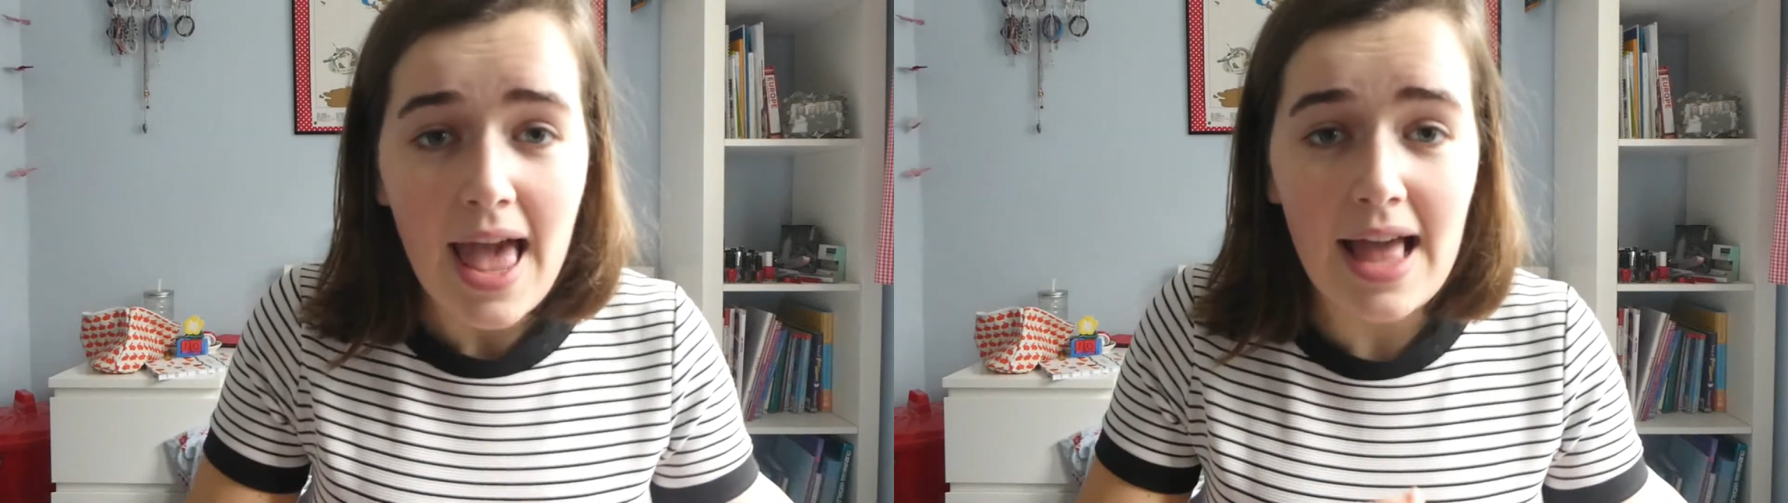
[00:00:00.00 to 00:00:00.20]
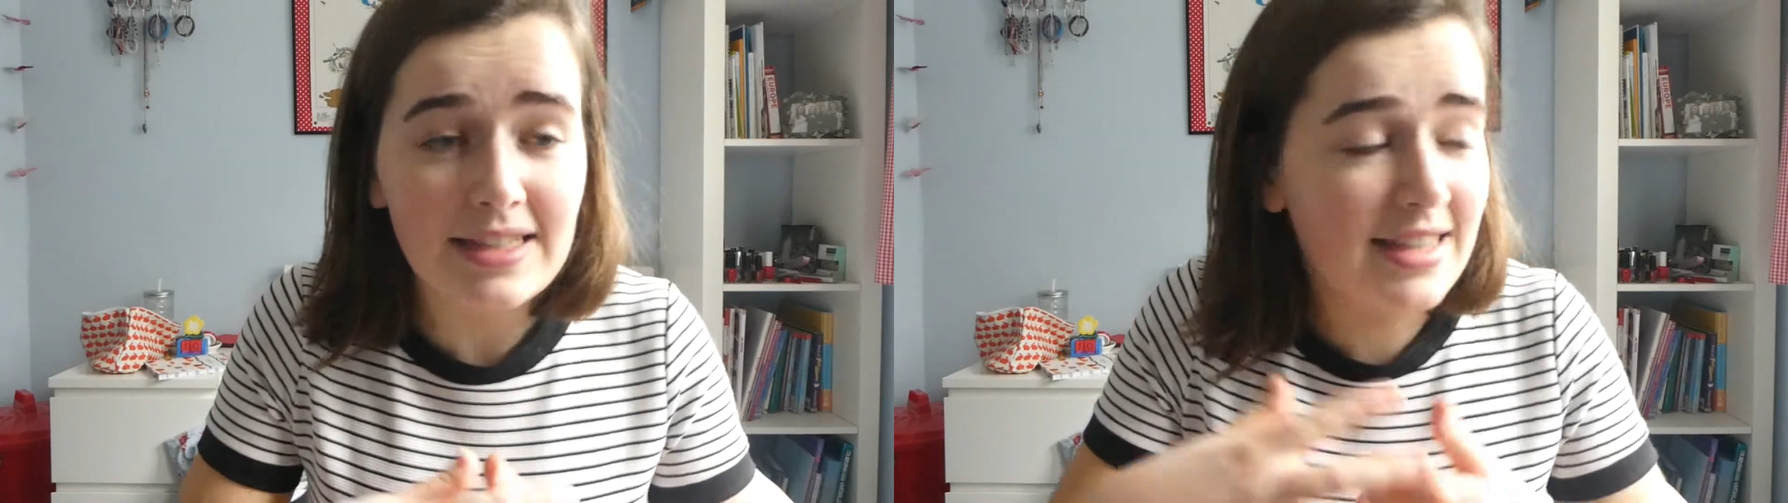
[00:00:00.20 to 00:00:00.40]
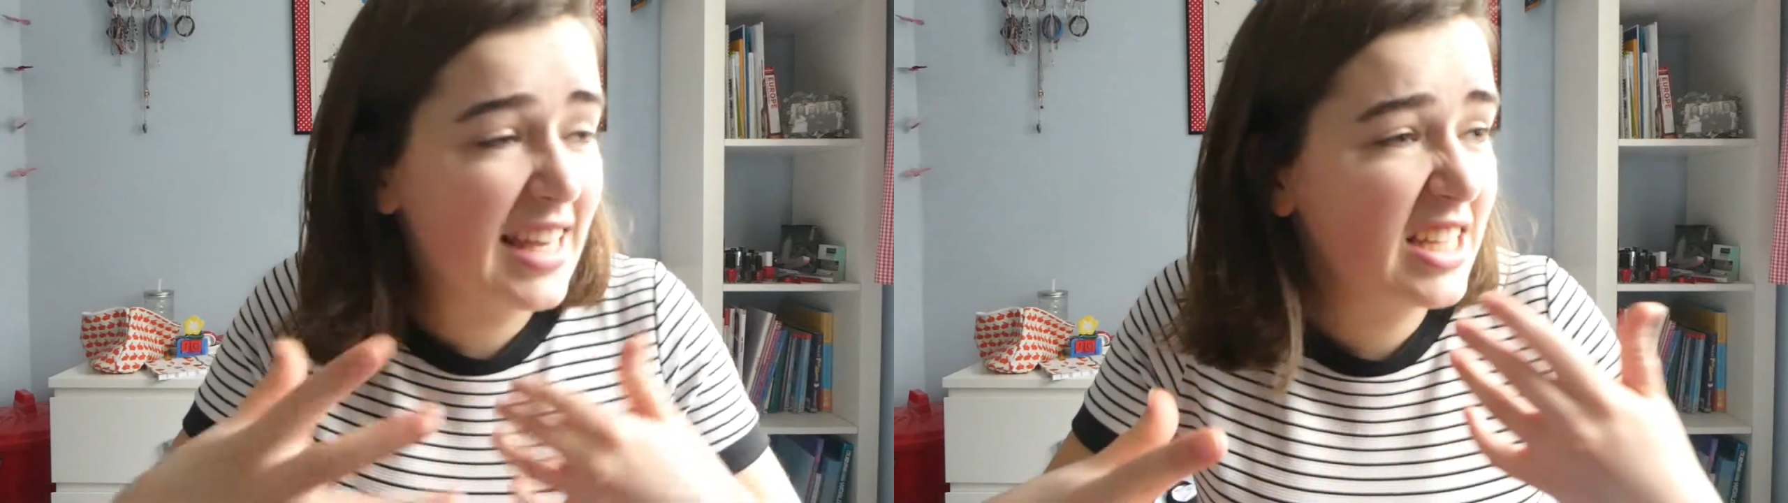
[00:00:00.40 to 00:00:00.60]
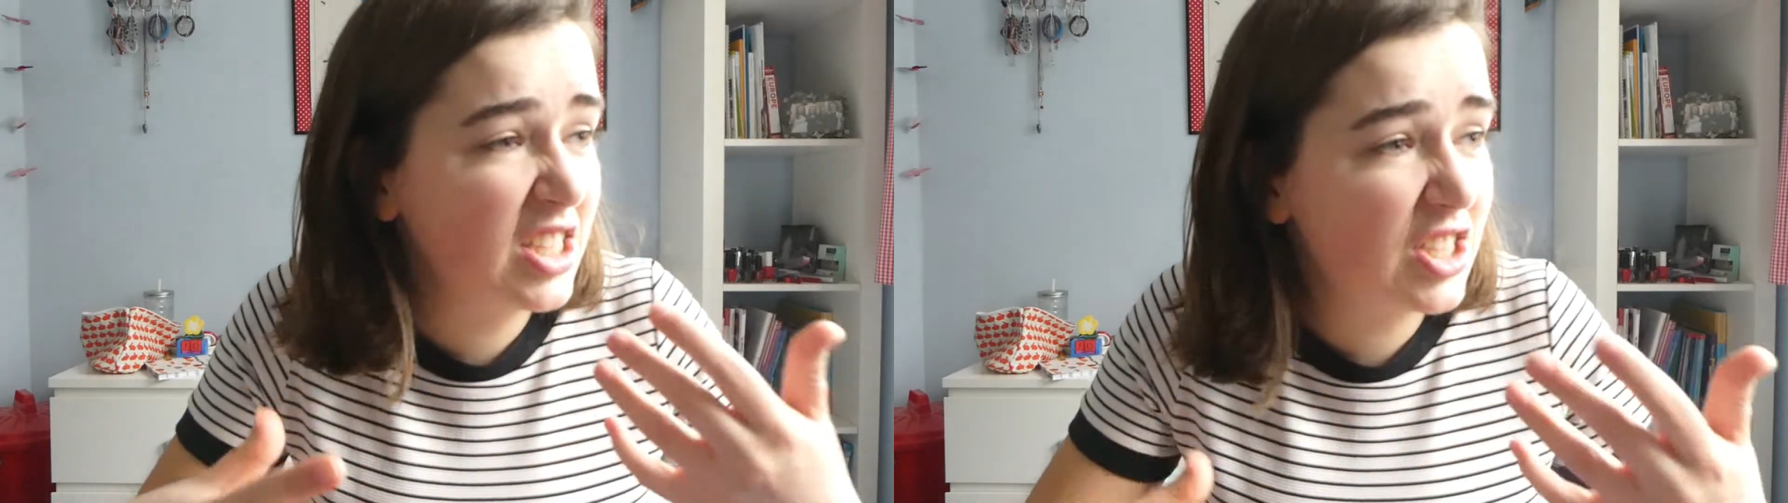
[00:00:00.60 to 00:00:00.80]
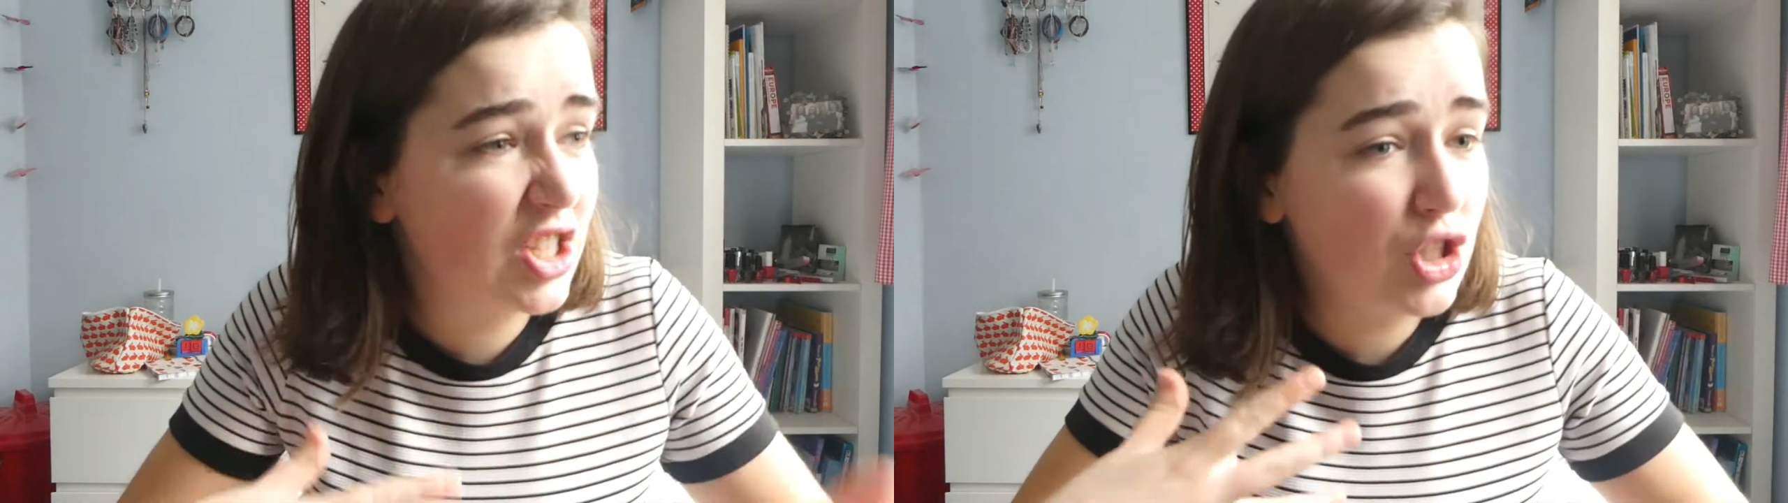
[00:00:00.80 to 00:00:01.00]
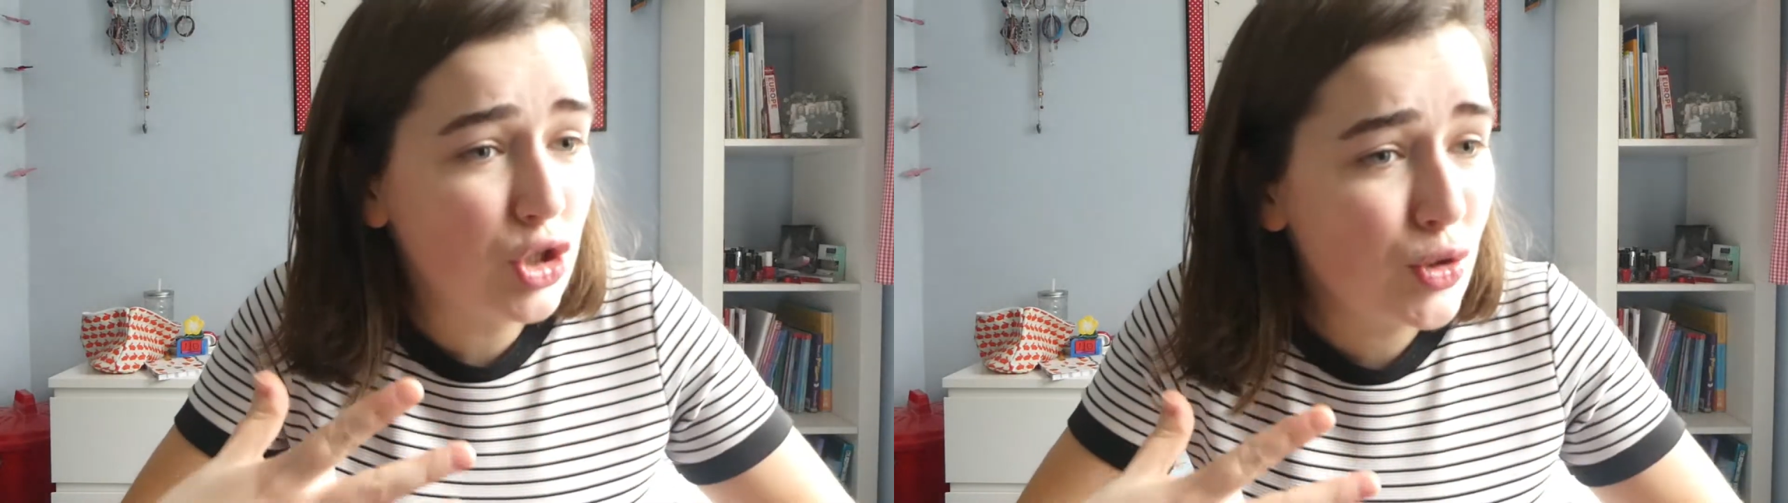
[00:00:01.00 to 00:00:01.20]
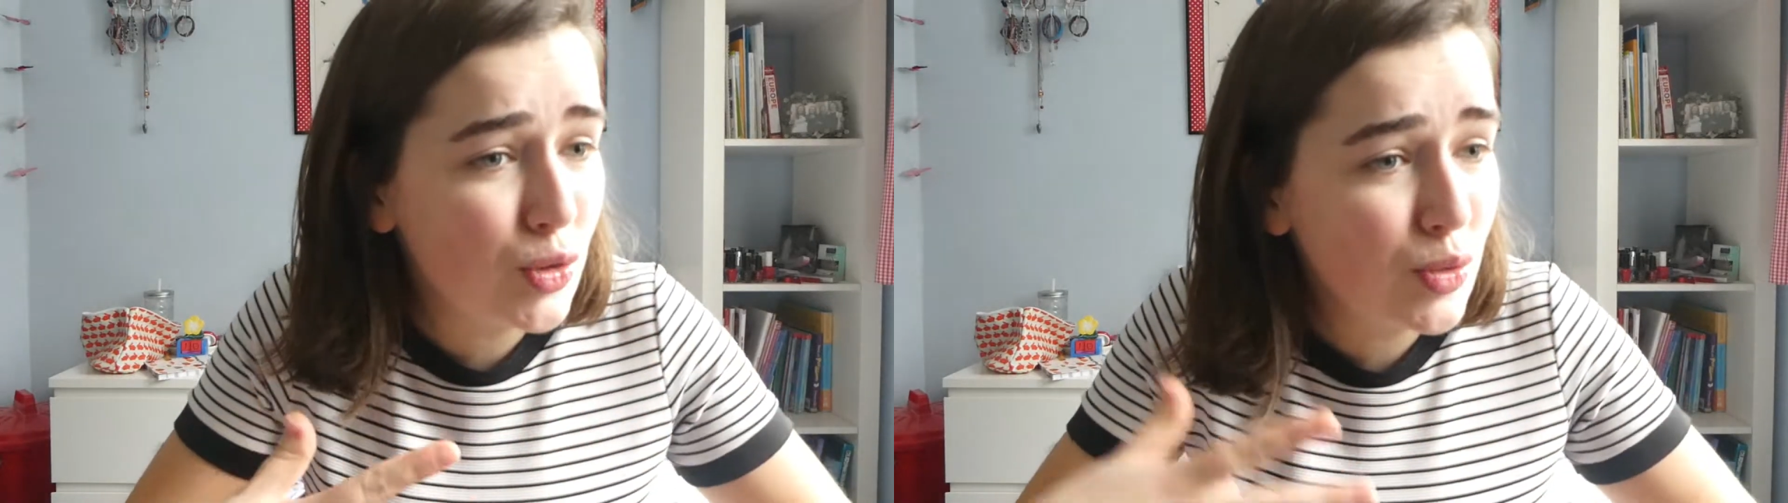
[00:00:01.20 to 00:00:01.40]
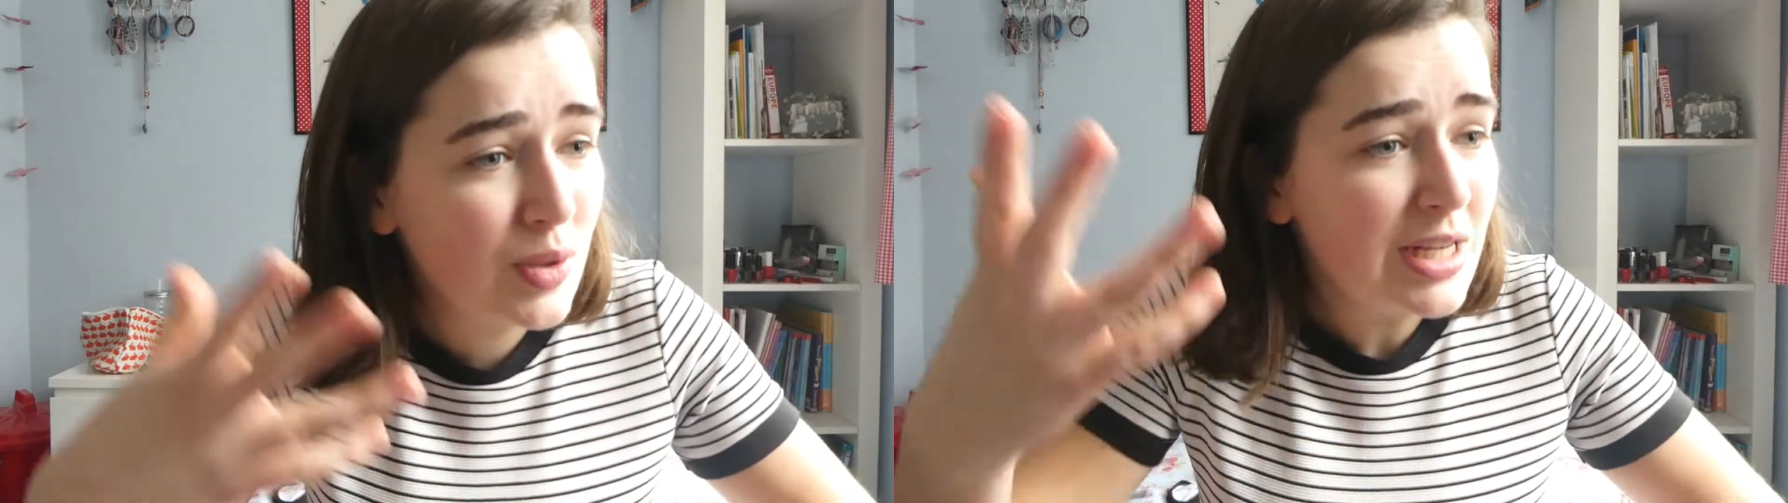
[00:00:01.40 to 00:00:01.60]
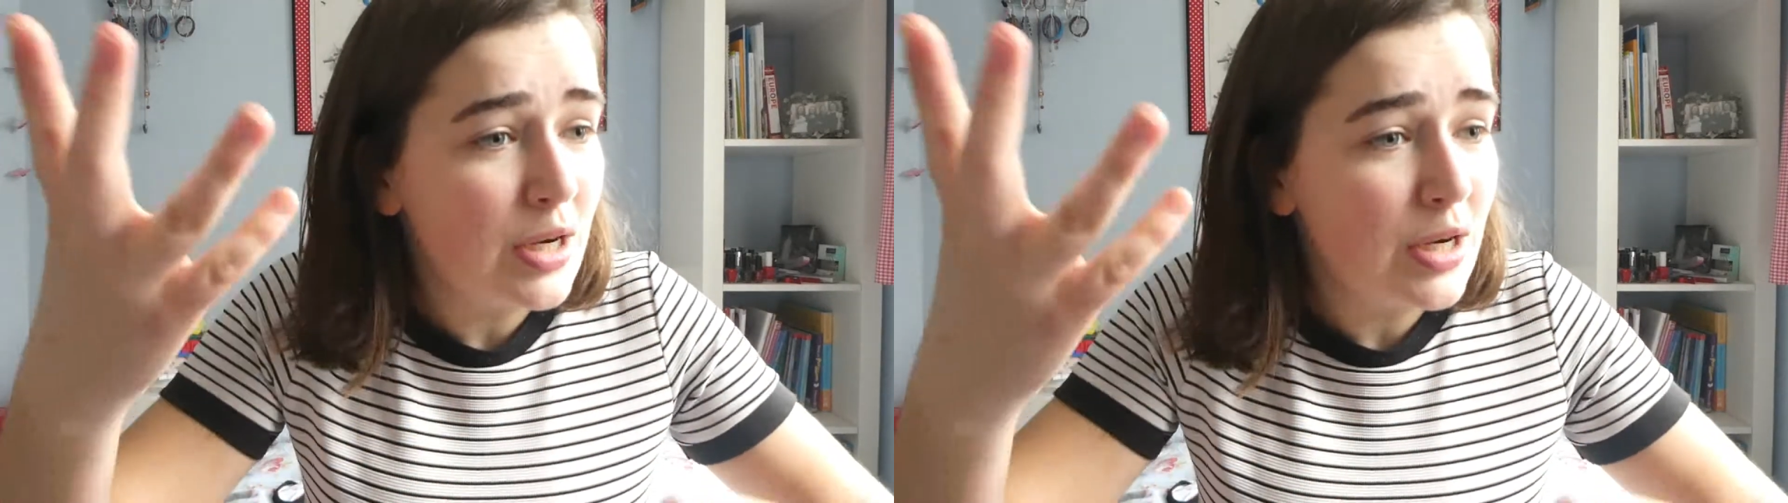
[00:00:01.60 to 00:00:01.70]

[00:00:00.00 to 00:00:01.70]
and things to do